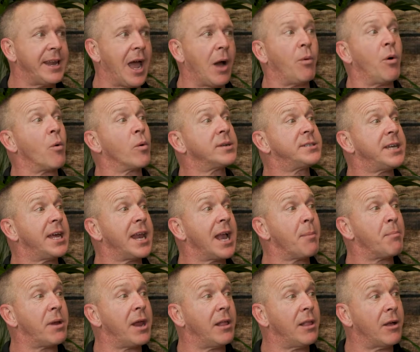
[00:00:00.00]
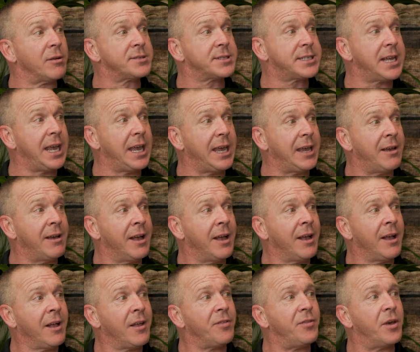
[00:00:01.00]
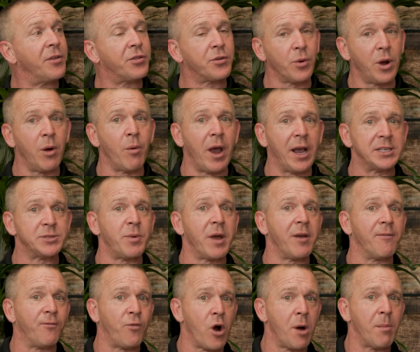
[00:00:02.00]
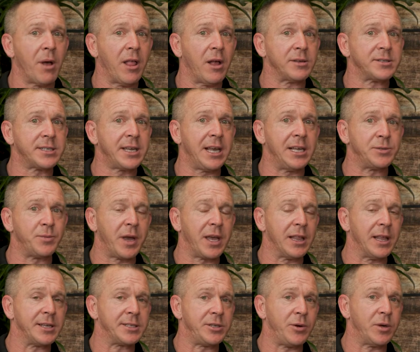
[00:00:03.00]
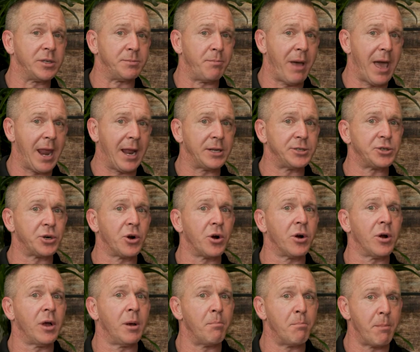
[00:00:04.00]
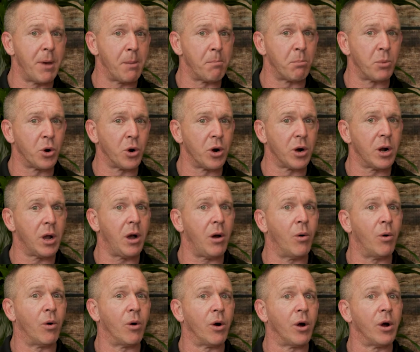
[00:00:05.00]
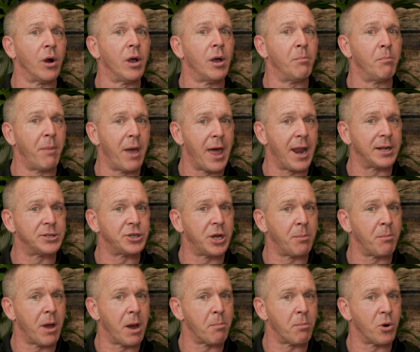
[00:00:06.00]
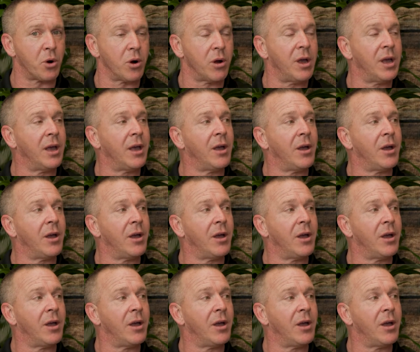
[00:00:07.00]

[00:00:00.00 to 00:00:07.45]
Now when we're setting up an LLC, the three ways we can form LLCs. We can list you as manager, member, or managing member.